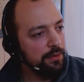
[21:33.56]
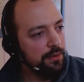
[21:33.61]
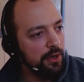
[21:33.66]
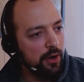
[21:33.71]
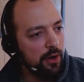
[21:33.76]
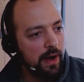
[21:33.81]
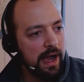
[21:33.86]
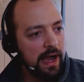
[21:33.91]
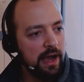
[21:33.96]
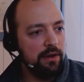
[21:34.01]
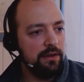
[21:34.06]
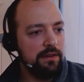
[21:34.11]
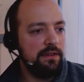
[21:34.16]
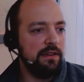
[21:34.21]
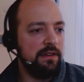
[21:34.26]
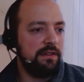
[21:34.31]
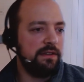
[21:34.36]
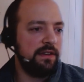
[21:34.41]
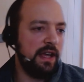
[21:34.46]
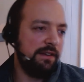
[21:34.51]
Ohio is
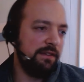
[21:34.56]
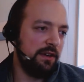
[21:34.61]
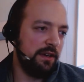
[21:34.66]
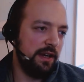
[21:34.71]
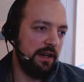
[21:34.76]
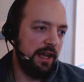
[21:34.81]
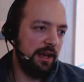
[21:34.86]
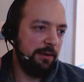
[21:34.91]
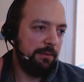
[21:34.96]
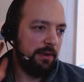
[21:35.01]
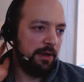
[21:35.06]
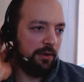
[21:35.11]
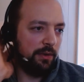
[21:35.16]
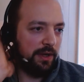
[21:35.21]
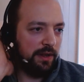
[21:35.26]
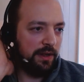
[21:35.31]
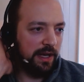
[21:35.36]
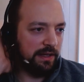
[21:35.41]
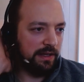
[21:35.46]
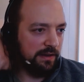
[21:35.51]
discovered now, but
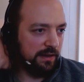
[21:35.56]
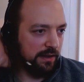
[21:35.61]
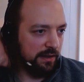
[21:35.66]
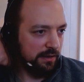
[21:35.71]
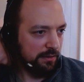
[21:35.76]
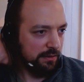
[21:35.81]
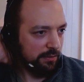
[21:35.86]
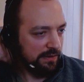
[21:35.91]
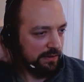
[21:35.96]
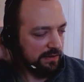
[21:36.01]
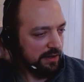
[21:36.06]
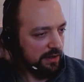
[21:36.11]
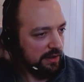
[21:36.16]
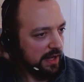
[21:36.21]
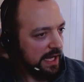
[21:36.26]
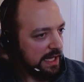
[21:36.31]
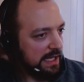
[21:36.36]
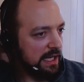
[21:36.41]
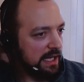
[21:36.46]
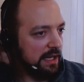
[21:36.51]
we liked it. We still
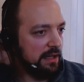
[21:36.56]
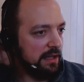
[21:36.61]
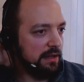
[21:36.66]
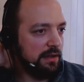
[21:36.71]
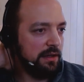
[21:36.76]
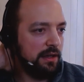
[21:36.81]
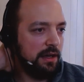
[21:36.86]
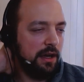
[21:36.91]
like it.